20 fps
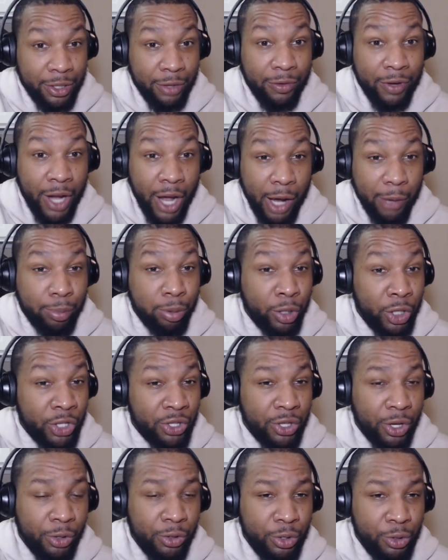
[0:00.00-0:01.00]
If not,
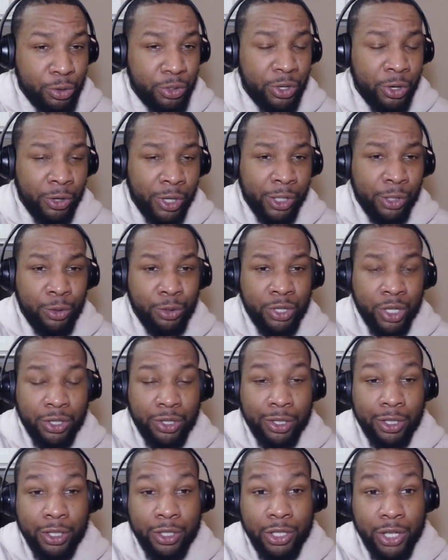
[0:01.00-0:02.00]
please go do so. They do such
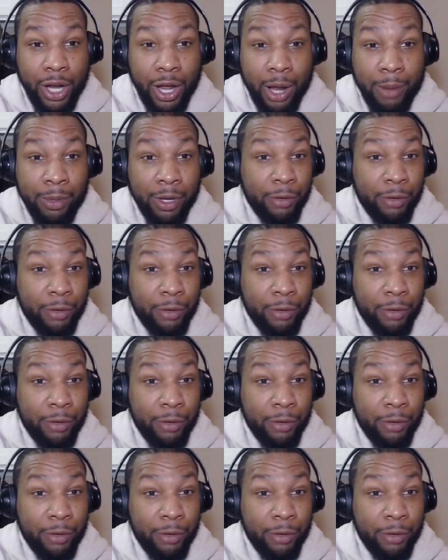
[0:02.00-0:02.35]
a good job